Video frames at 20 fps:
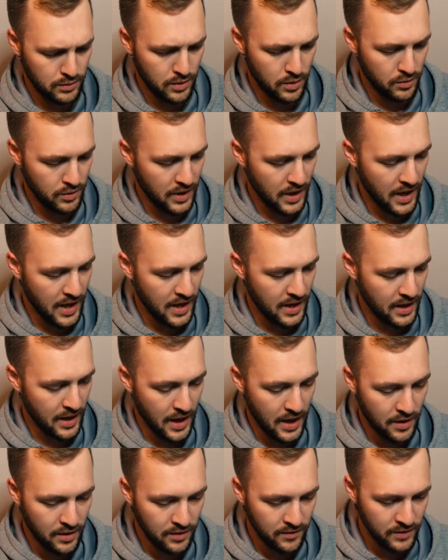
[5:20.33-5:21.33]
Okay,
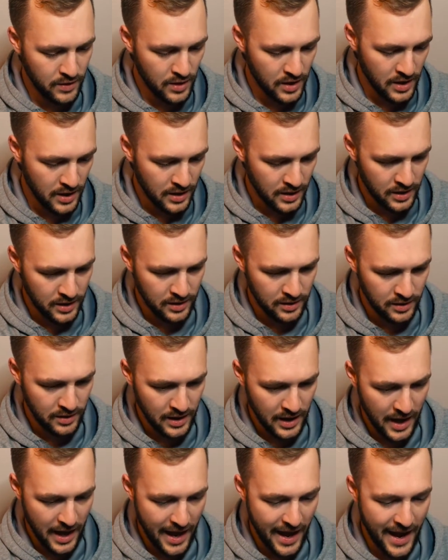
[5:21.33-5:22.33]
I don't even know how to.
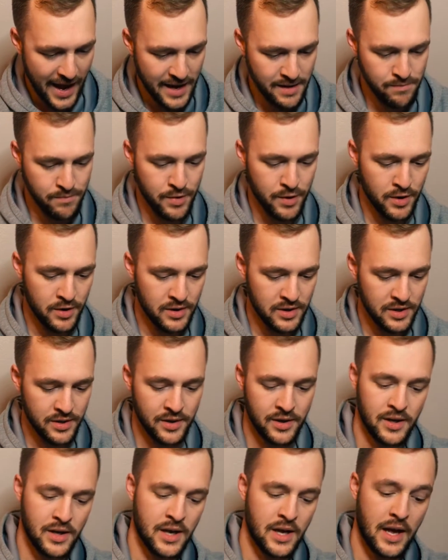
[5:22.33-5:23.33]
Adbert
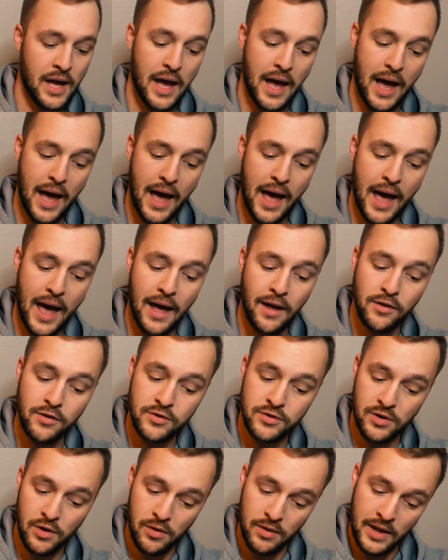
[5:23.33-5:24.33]

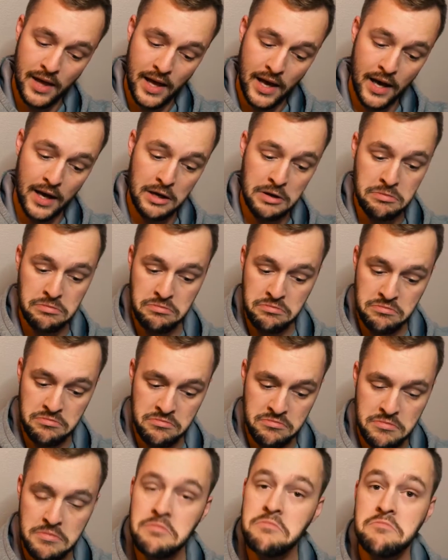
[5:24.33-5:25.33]
Alzolay.
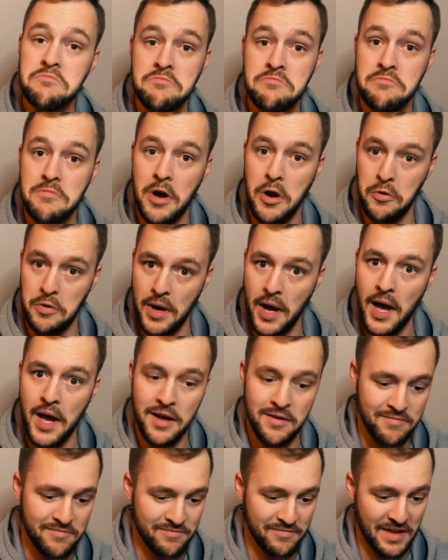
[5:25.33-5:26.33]

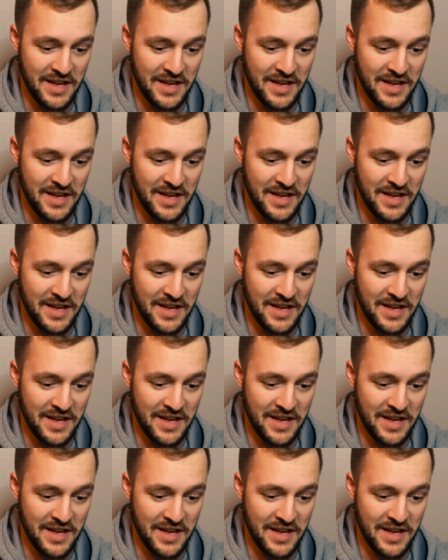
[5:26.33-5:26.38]
Okay.